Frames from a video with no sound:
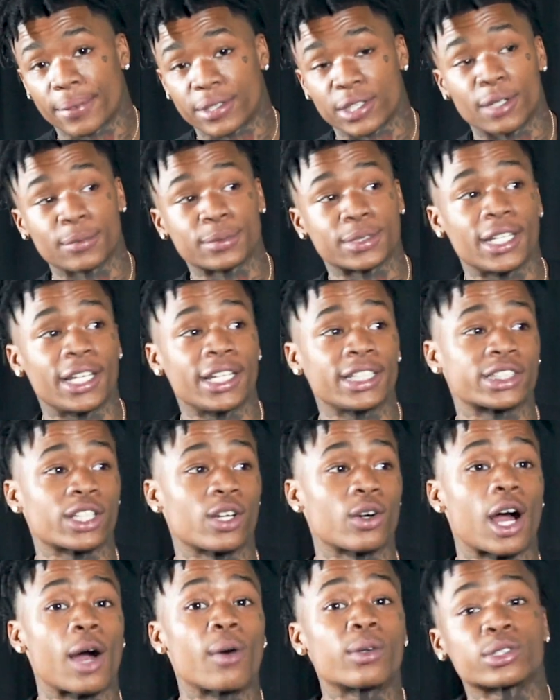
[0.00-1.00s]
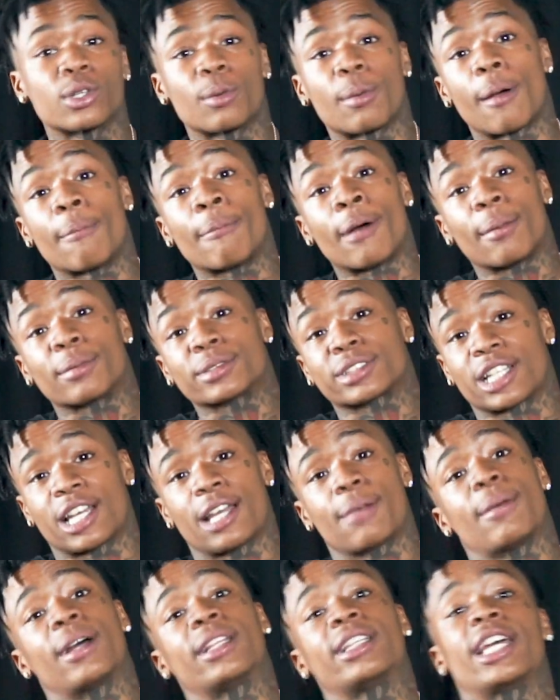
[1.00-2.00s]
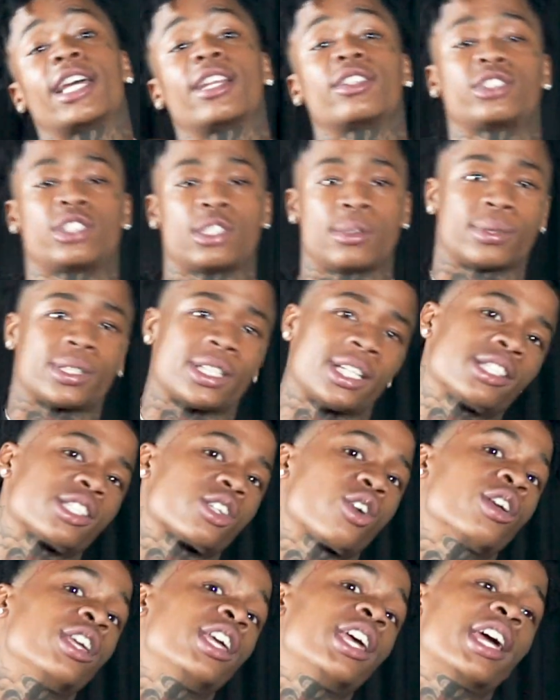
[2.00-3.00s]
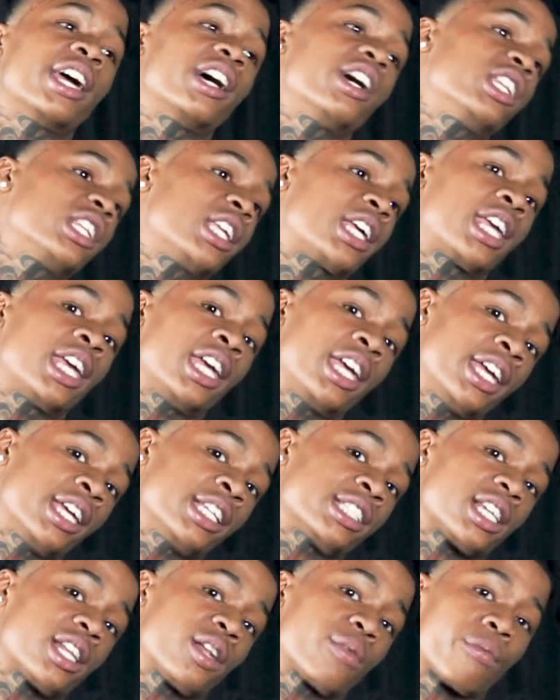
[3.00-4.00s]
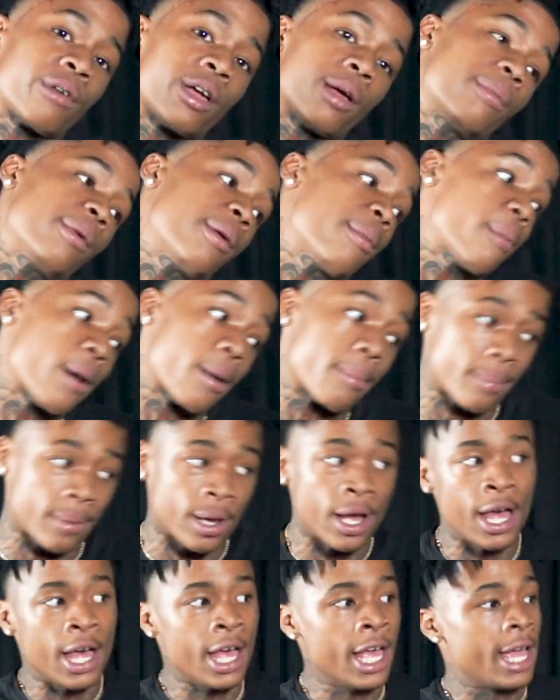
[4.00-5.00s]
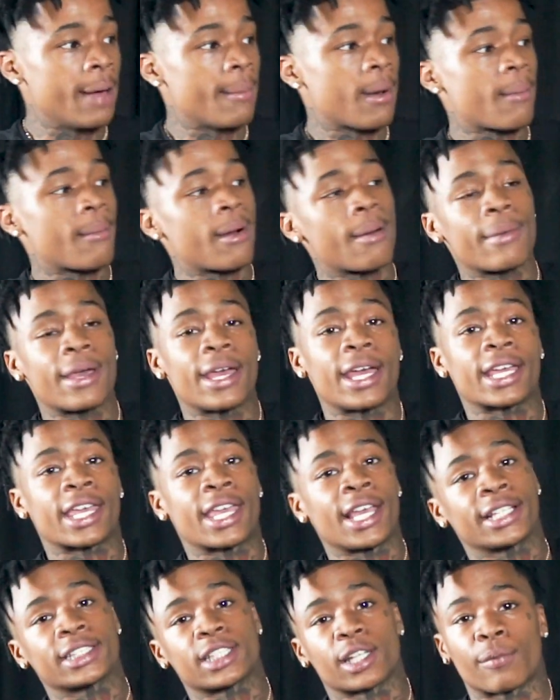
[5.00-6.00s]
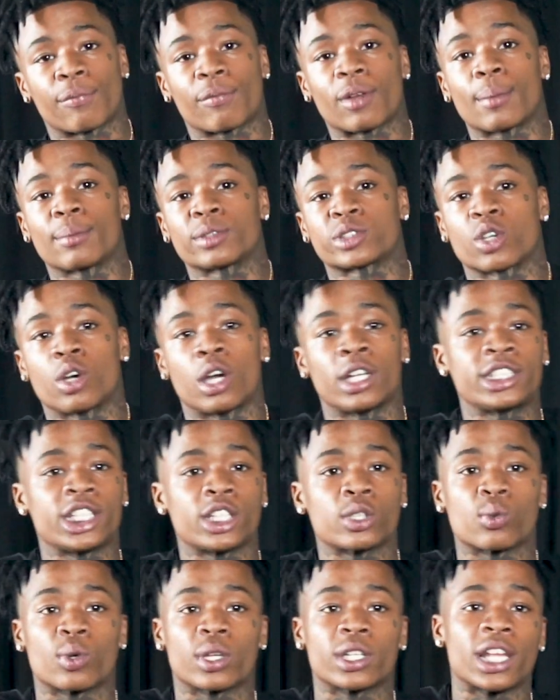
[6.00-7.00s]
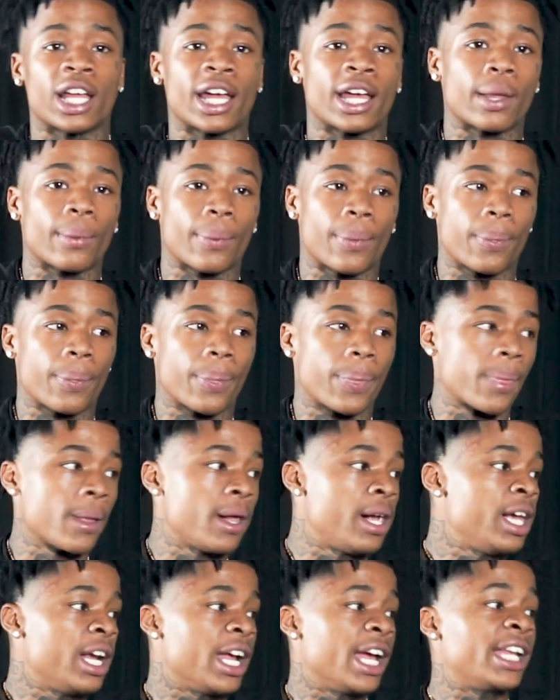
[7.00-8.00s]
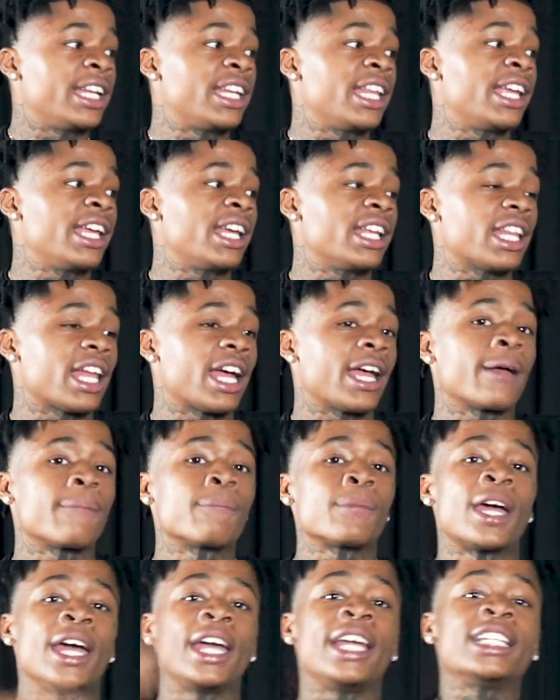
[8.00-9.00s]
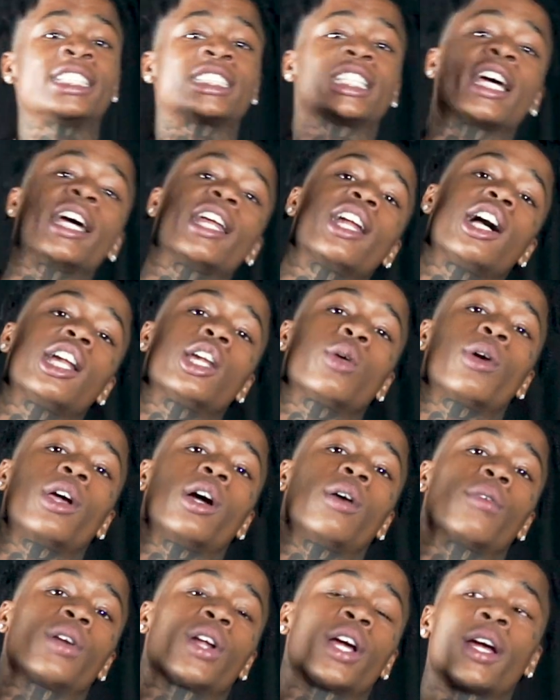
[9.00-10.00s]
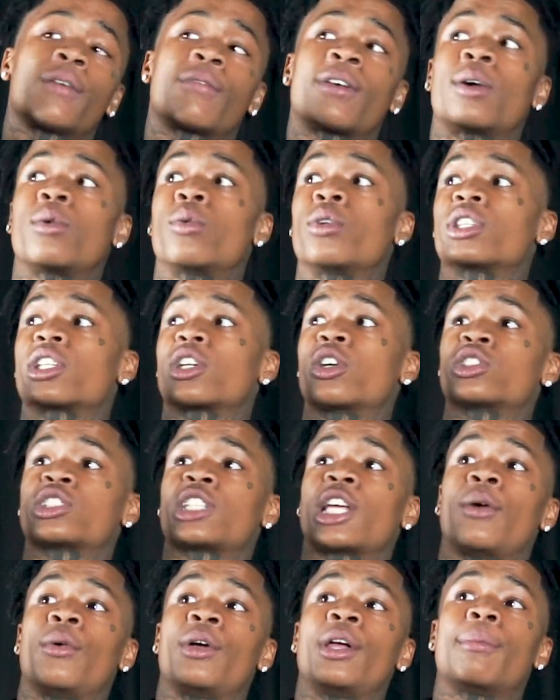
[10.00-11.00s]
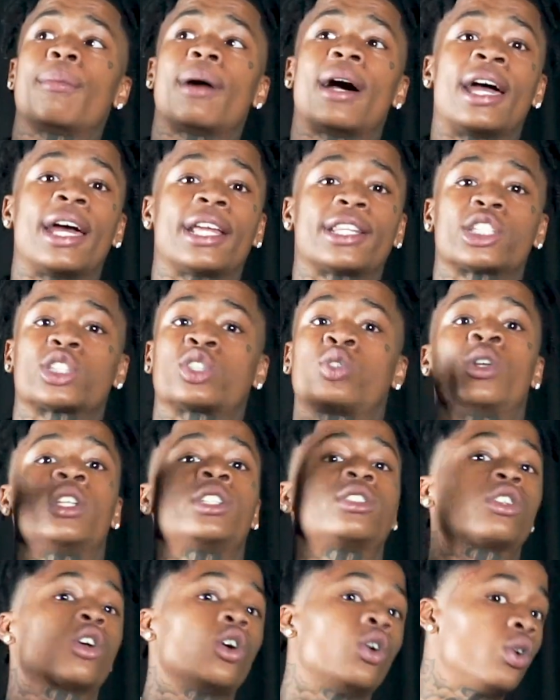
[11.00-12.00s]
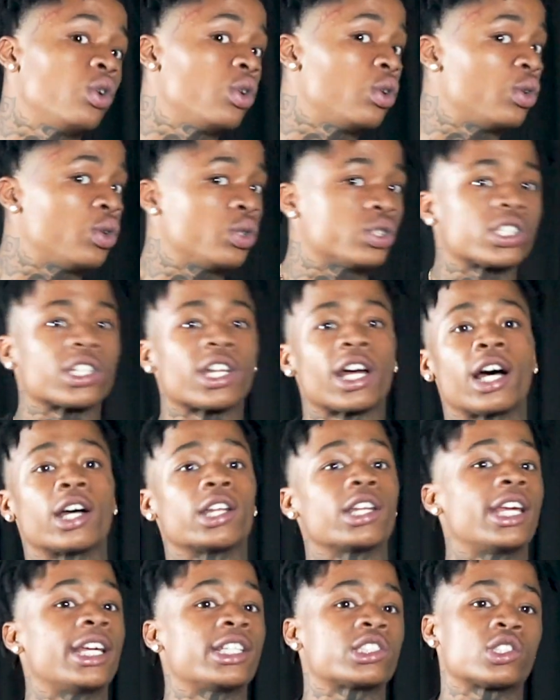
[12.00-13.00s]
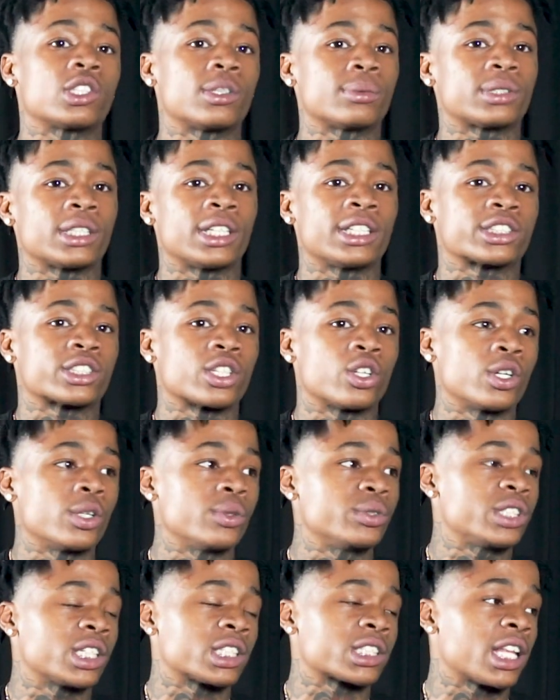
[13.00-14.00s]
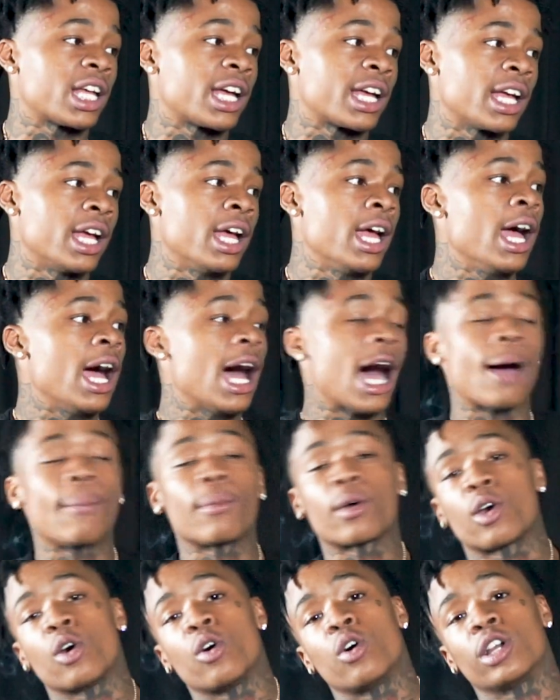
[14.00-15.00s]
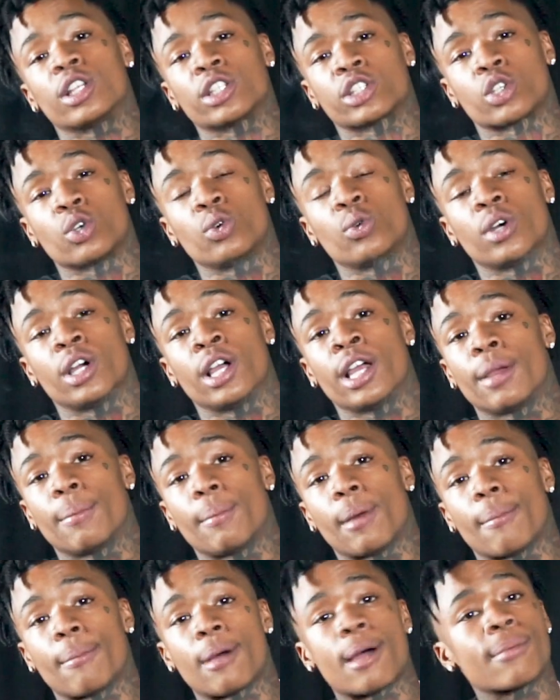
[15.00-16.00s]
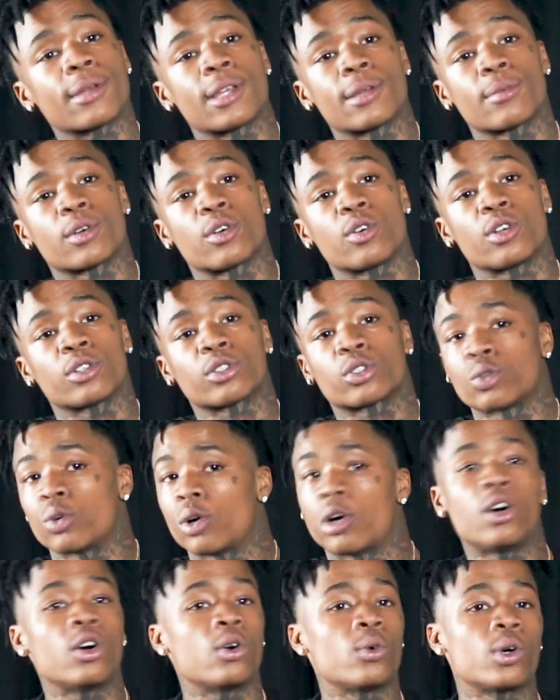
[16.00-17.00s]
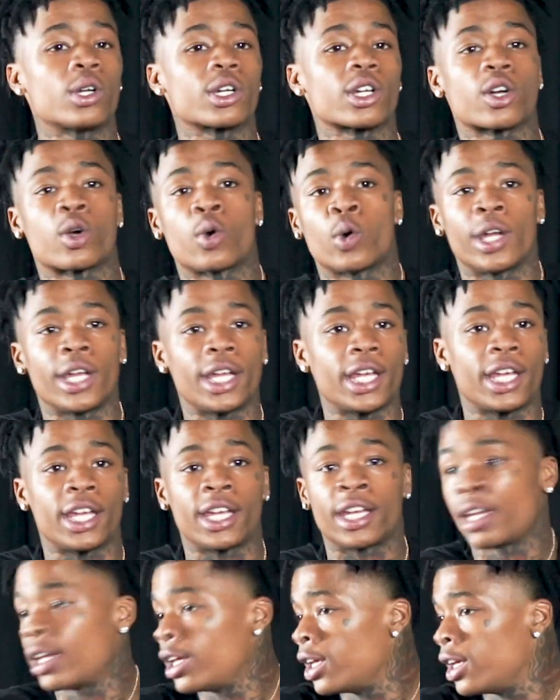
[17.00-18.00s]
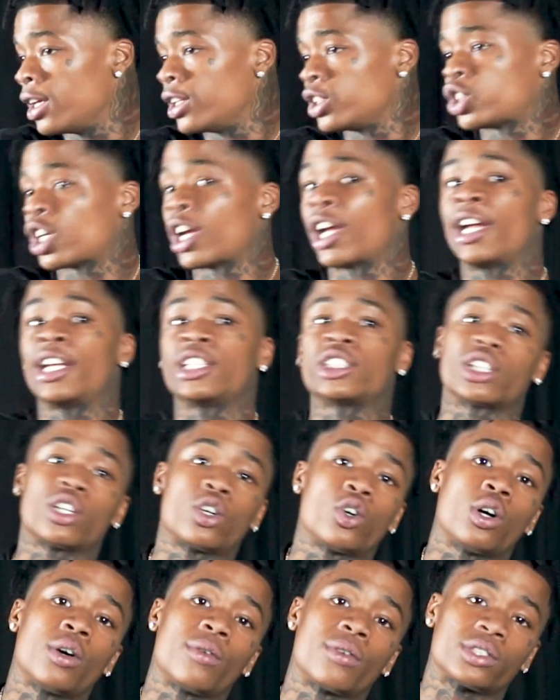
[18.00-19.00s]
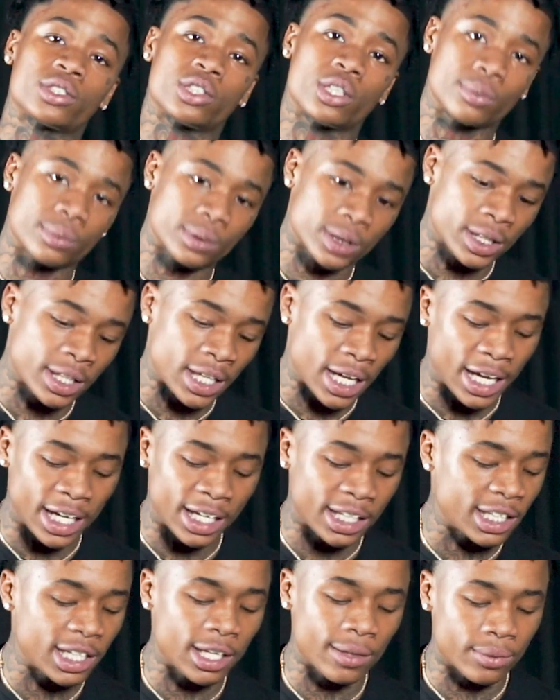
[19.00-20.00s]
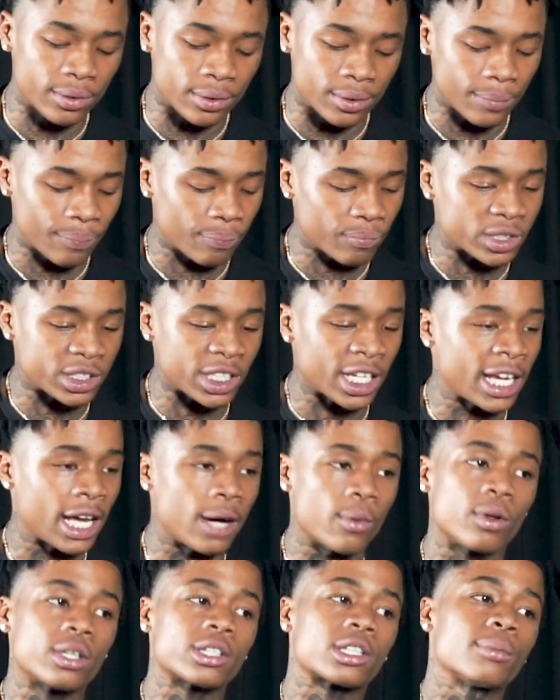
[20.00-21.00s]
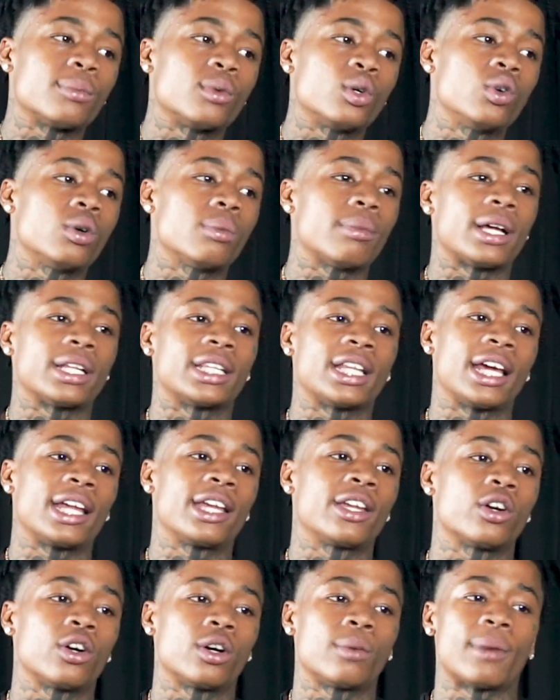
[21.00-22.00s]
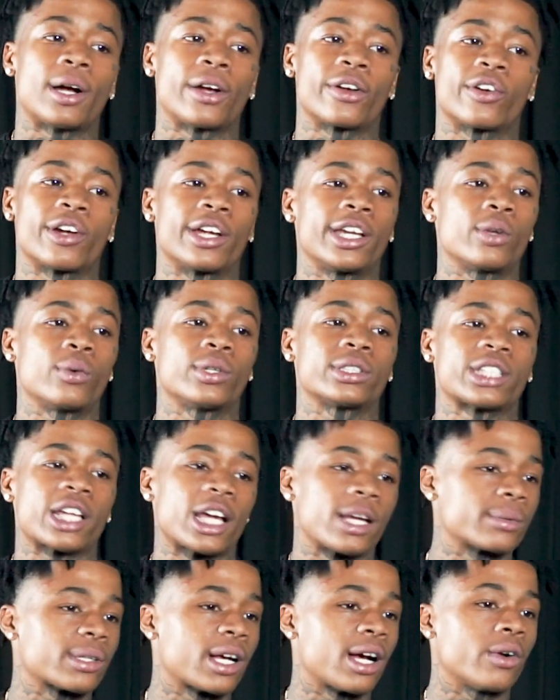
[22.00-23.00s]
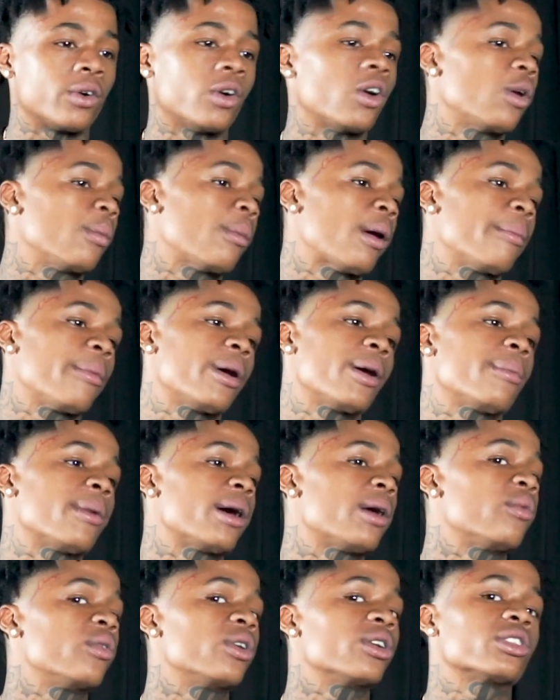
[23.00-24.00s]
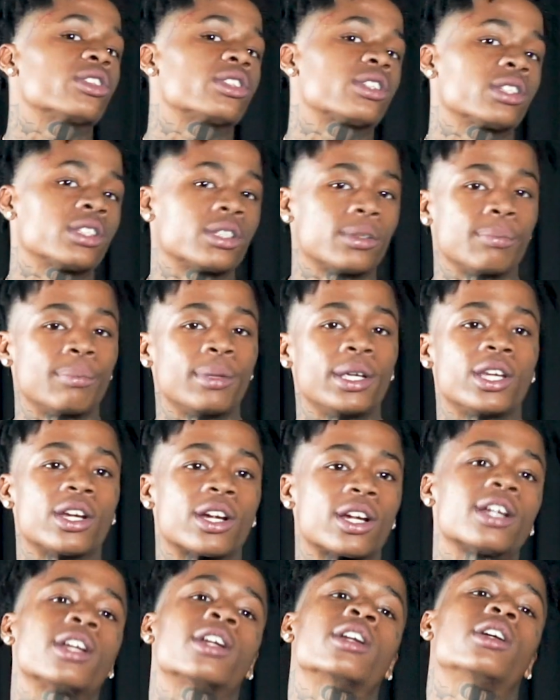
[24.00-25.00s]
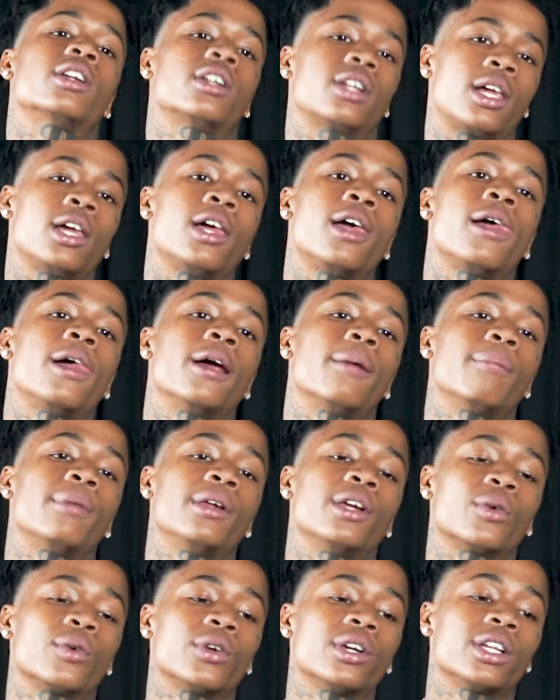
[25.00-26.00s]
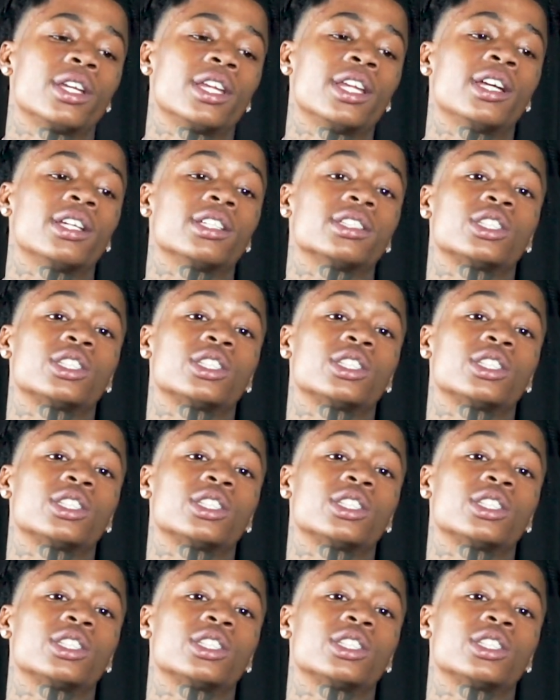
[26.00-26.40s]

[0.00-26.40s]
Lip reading: See what I'm saying? So I was on my mama's side, my dad, see what I'm saying? So he had other kids in the family and my mama had kids in the family. So it just wasn't like, and then like, he stayed all the way over there. If I wanted to go stay with him, I had to switch schools and all that, see what I'm saying? So it was just like, I'm going through what my mom and them going through. I don't want to quit and gotcha. Change and go over. See what I'm saying? I ain't never say I wanted to move with my daddy or my granny when times got hard. My mom, I wanted to be there and be a real nigga.